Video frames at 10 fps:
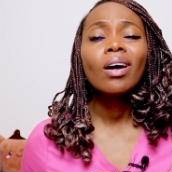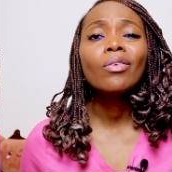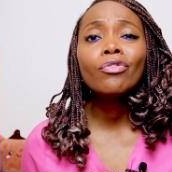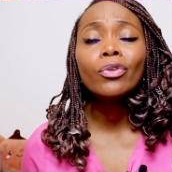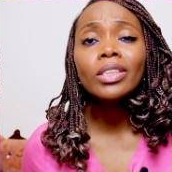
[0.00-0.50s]

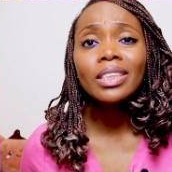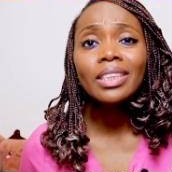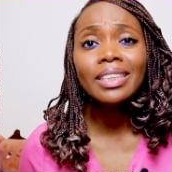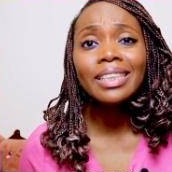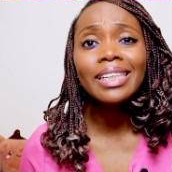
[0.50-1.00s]

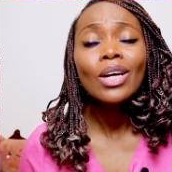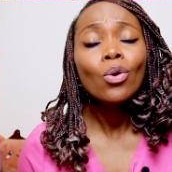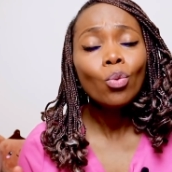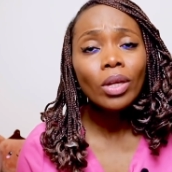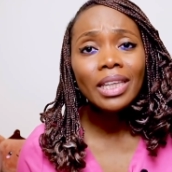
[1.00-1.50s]
Unfortunately,
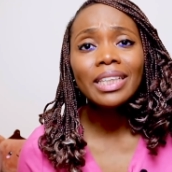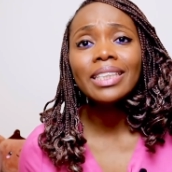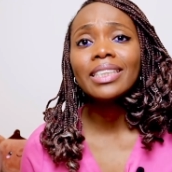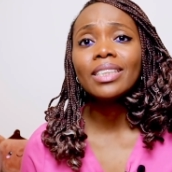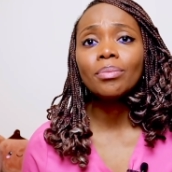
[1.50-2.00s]
within
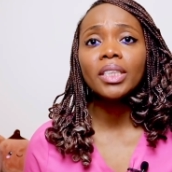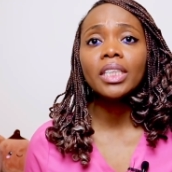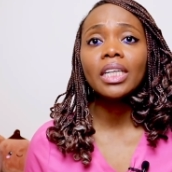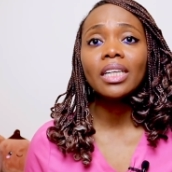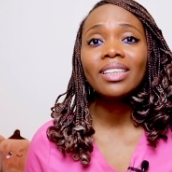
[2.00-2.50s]
this
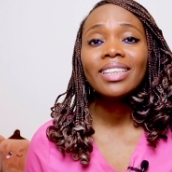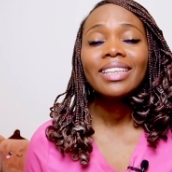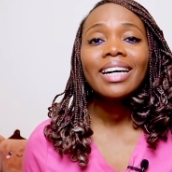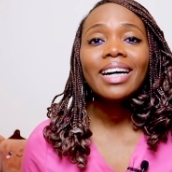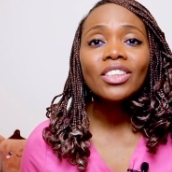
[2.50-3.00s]
community,
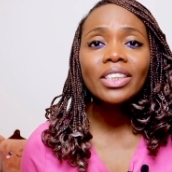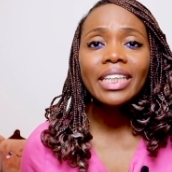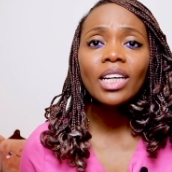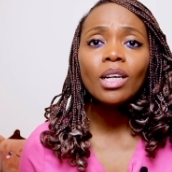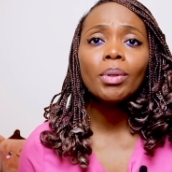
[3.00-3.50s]

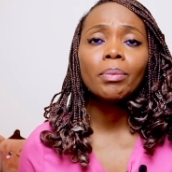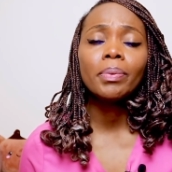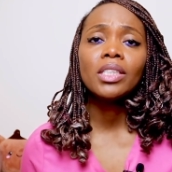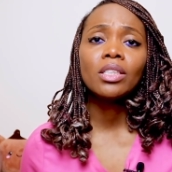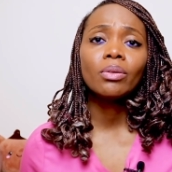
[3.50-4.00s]
understanding about
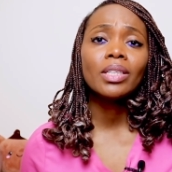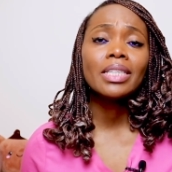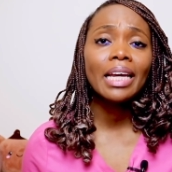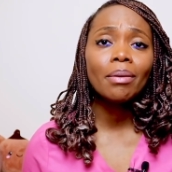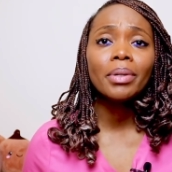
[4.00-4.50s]

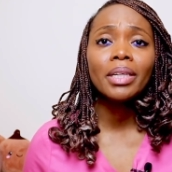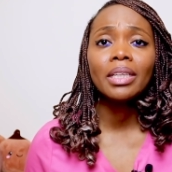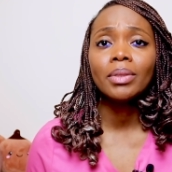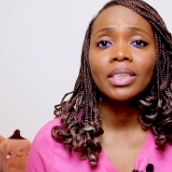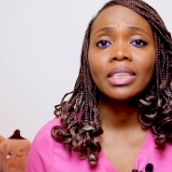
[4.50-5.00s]
PCOS can be
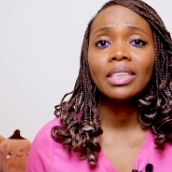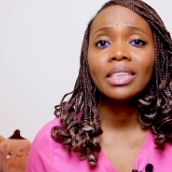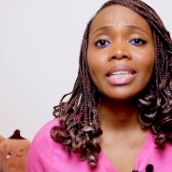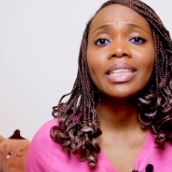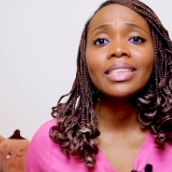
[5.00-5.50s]

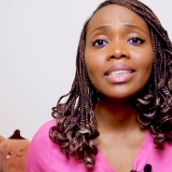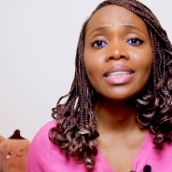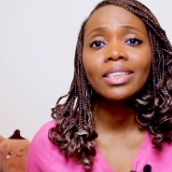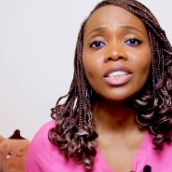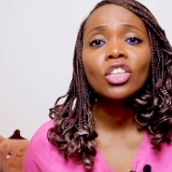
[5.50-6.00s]
limited, and as
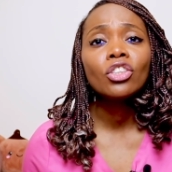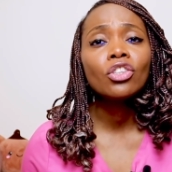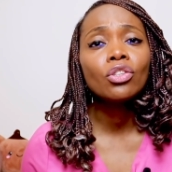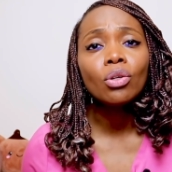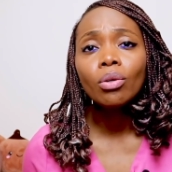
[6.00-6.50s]
such,
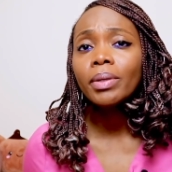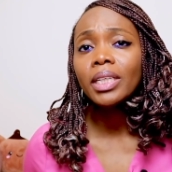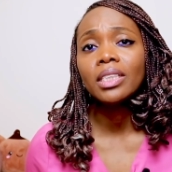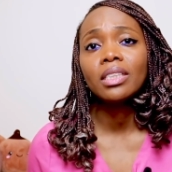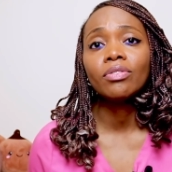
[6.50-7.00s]
so
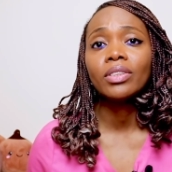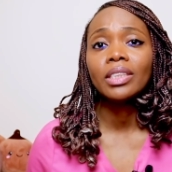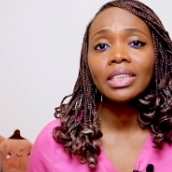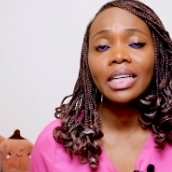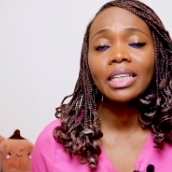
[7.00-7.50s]
many suffer
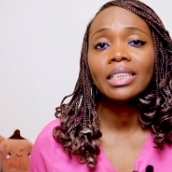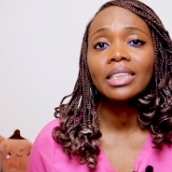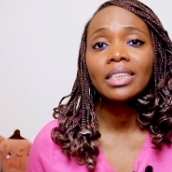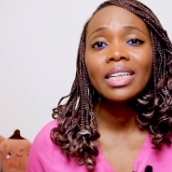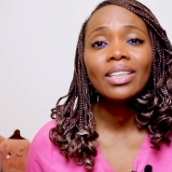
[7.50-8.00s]
in silence,